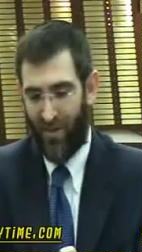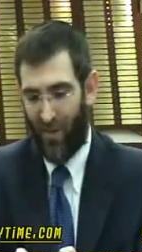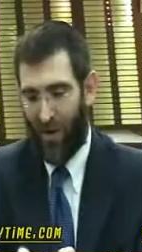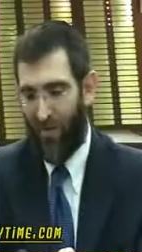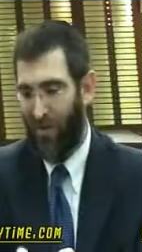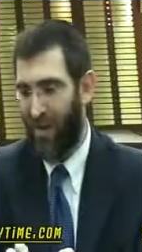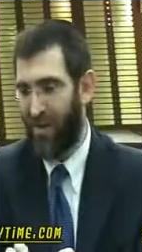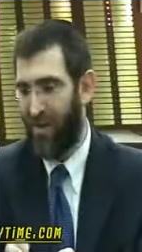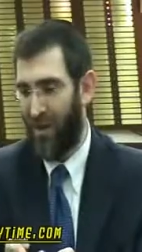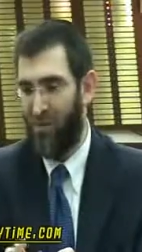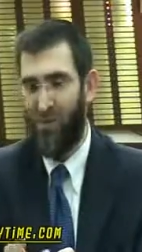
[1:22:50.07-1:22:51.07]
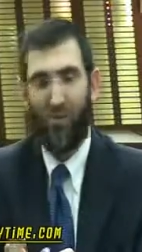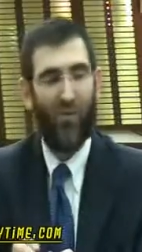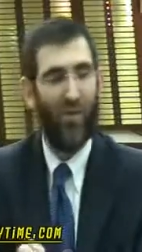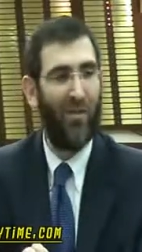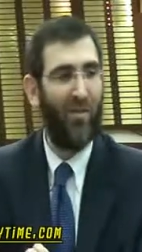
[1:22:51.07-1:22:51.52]
or a wife would ask her
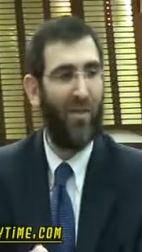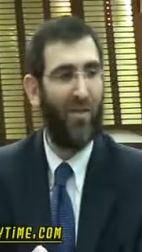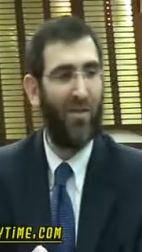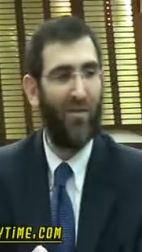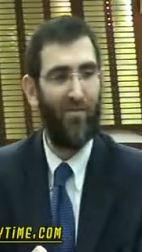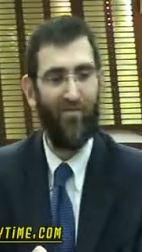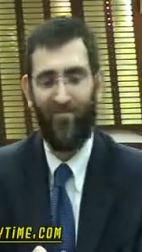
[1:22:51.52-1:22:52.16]
husband for forgiveness.